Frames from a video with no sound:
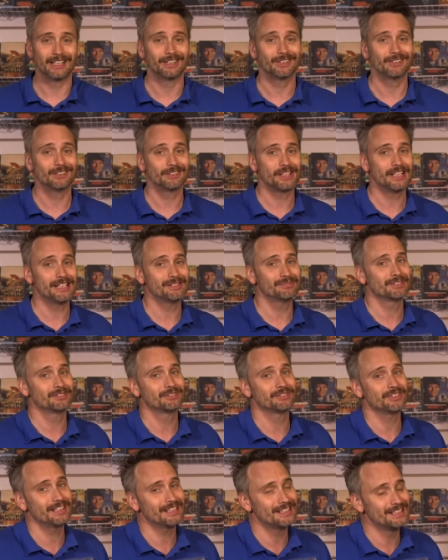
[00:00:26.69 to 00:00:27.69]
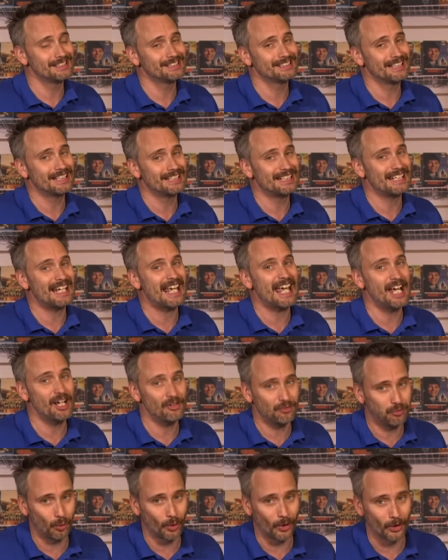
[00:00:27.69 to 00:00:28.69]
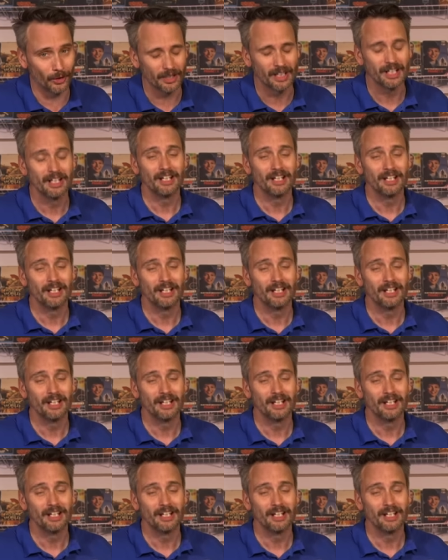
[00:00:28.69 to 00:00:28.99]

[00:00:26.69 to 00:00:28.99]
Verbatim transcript: he heard Kevin Feige say the F word.